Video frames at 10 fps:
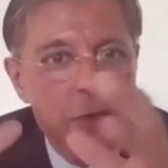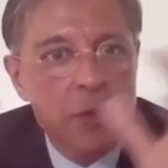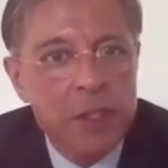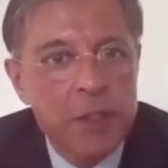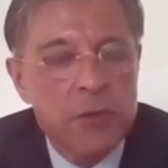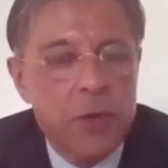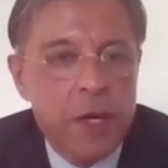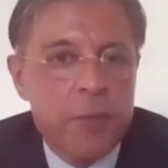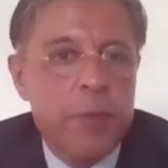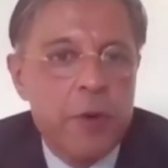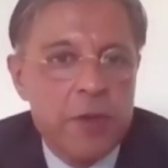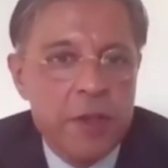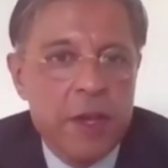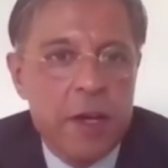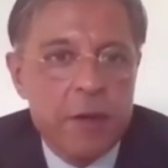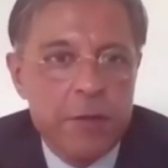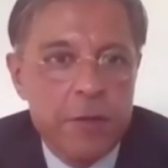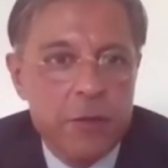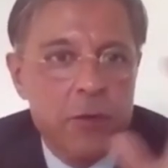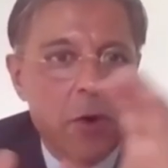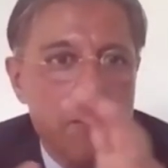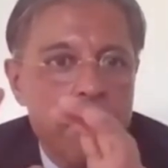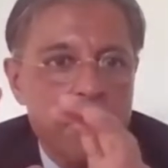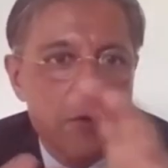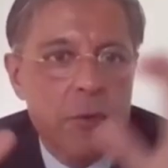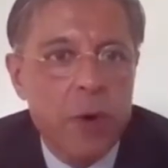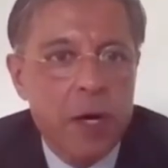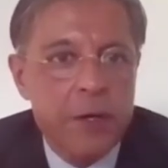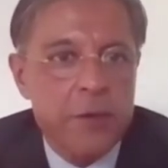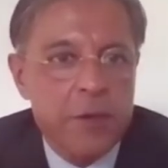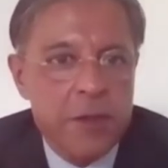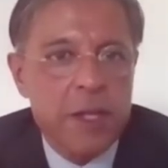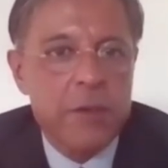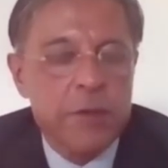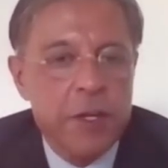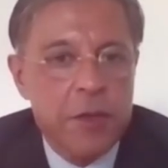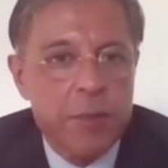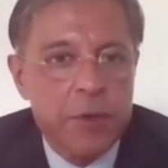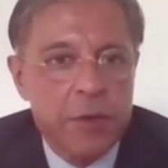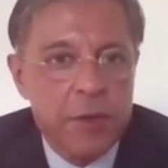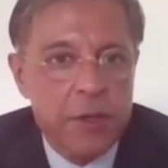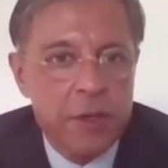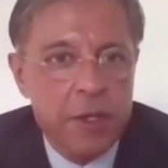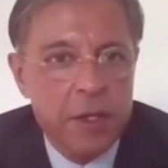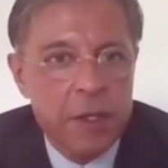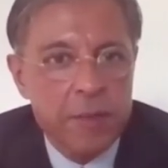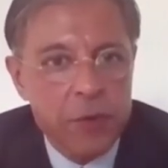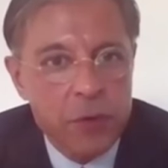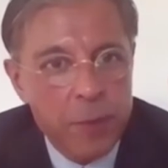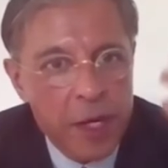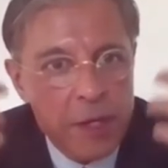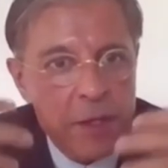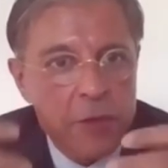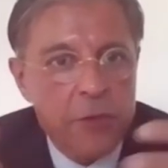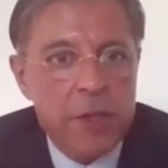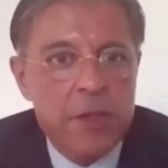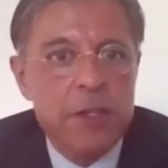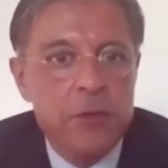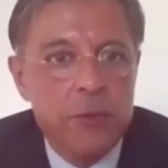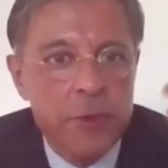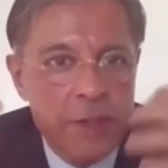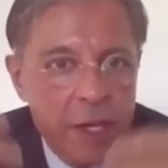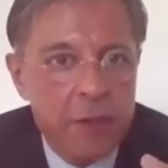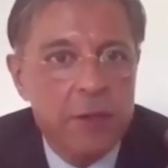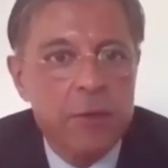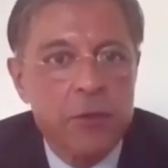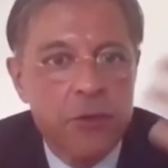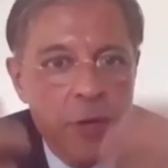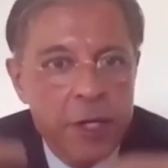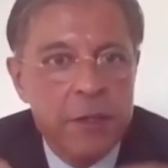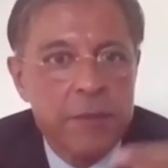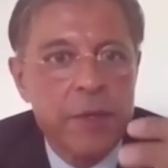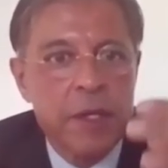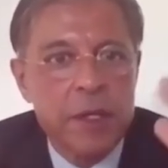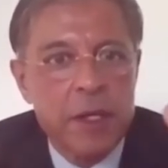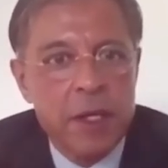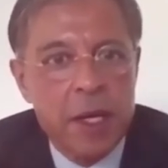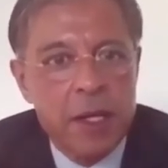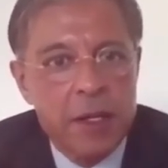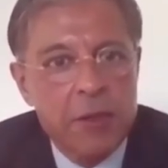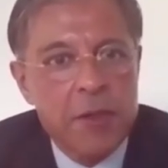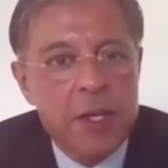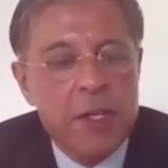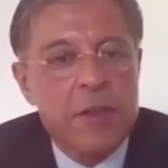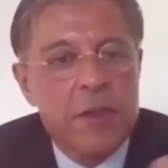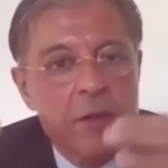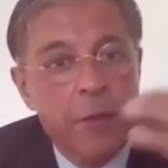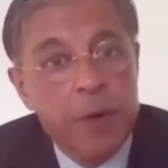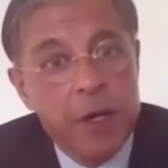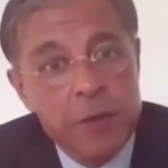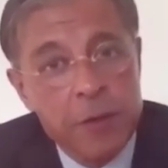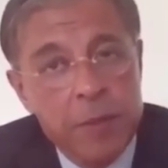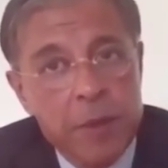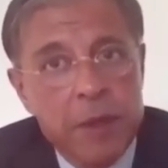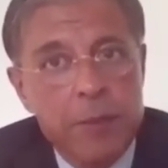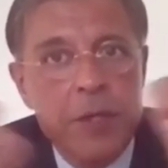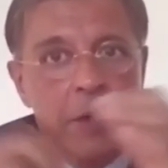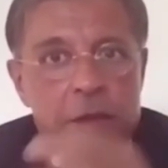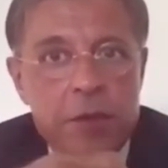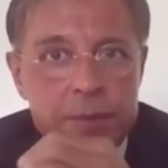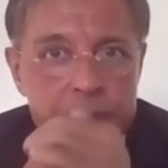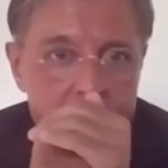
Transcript: you need to expose staff to a much wider set of disciplines to make it interesting, to retain them, to train them, and then you set yourself apart from peers.